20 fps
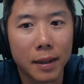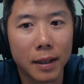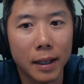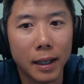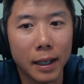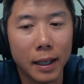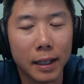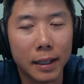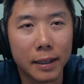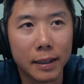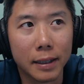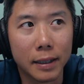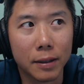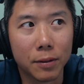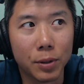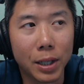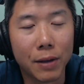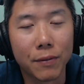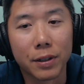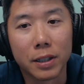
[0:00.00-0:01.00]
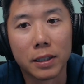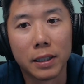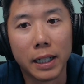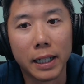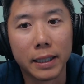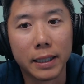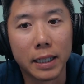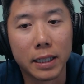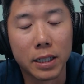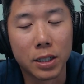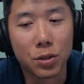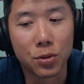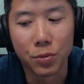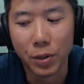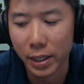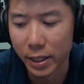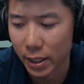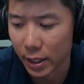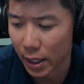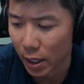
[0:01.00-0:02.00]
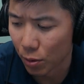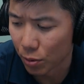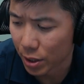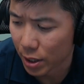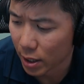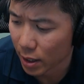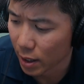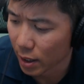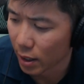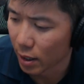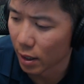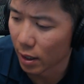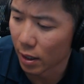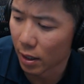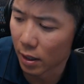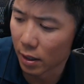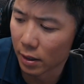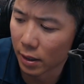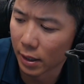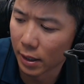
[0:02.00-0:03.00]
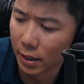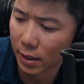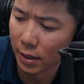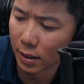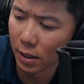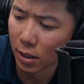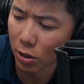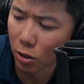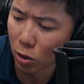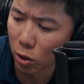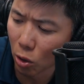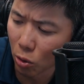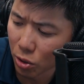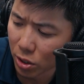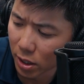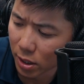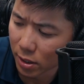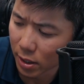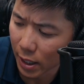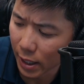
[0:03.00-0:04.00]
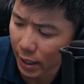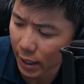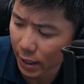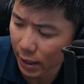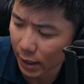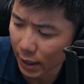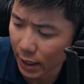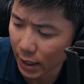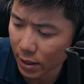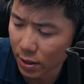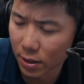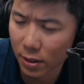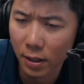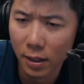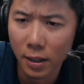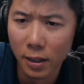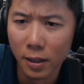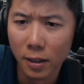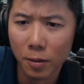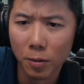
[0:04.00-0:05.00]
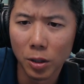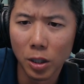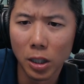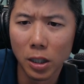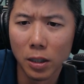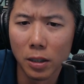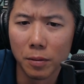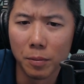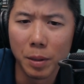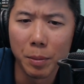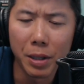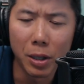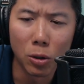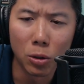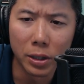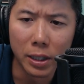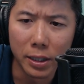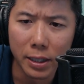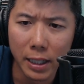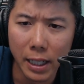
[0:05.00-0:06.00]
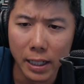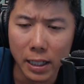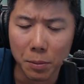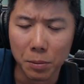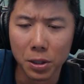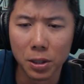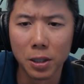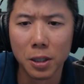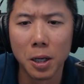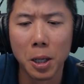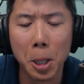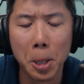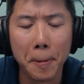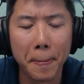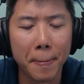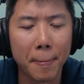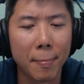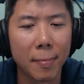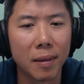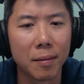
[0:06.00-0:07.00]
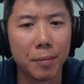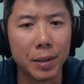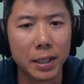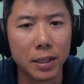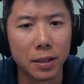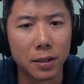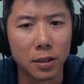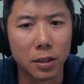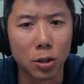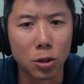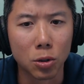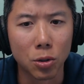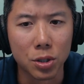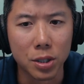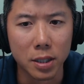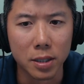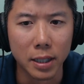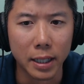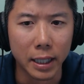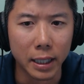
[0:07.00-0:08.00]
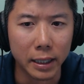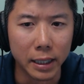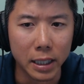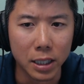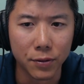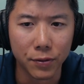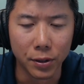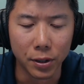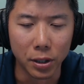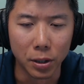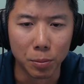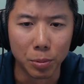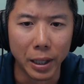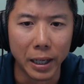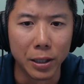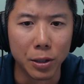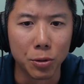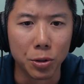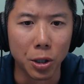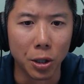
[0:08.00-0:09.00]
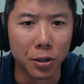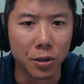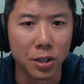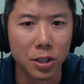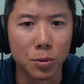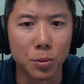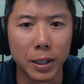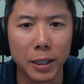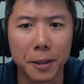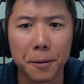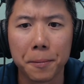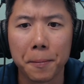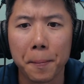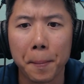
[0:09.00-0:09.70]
and uh, we have a client that just rented out. Uh, they're close to signing a lease. Uh, maybe I'll hold on to that number, but they're they're close to signing a lease for their brand new garden suite.